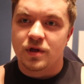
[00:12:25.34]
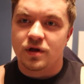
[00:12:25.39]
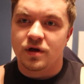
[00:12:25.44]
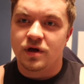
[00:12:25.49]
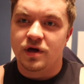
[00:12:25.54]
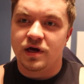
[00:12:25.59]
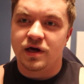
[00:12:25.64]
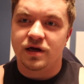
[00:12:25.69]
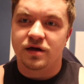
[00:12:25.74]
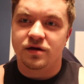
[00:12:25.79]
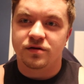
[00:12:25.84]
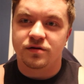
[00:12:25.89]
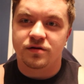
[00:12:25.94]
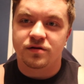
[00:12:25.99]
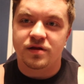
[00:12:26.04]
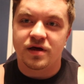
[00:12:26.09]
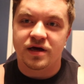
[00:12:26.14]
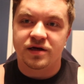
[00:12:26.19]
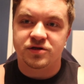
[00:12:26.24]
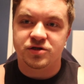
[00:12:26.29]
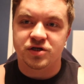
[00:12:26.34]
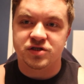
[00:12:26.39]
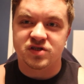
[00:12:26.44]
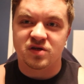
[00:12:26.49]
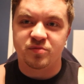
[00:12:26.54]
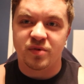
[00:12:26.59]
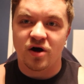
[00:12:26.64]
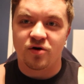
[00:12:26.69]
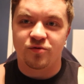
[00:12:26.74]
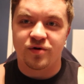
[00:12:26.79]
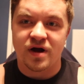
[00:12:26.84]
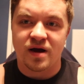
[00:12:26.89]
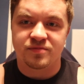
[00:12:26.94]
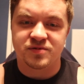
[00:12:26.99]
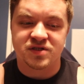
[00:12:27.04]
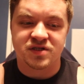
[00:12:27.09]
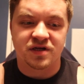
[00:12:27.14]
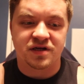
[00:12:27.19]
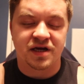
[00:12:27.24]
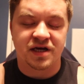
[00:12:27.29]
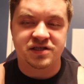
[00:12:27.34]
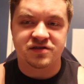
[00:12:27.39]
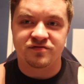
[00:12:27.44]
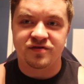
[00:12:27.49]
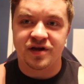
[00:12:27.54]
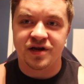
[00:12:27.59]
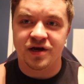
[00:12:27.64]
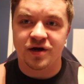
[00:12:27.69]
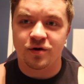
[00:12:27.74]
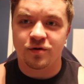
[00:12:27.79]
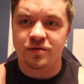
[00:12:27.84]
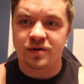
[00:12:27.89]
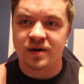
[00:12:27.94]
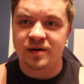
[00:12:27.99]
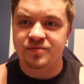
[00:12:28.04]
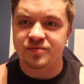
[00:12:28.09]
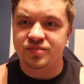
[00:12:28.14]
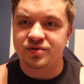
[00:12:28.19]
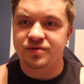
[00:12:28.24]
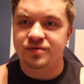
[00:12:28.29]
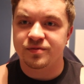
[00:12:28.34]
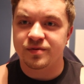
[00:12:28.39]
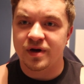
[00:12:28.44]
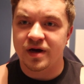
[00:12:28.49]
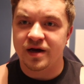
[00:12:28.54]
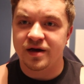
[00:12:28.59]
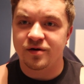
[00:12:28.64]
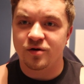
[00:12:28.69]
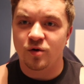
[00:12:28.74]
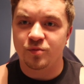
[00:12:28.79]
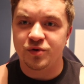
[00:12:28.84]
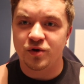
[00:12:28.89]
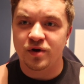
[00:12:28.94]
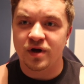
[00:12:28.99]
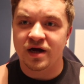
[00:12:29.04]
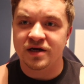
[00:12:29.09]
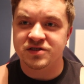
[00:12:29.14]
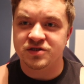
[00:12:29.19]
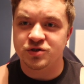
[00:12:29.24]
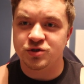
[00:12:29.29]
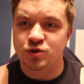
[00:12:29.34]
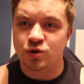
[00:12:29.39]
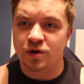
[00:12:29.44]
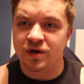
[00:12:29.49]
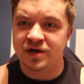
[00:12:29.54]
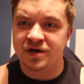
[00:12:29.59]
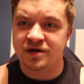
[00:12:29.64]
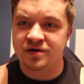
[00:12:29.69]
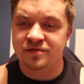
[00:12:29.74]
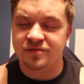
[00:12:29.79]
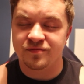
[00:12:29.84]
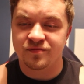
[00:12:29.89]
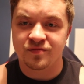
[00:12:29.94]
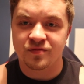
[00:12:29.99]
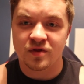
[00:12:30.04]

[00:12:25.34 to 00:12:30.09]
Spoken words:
And that just about wraps today's video up. I hope you guys enjoyed it.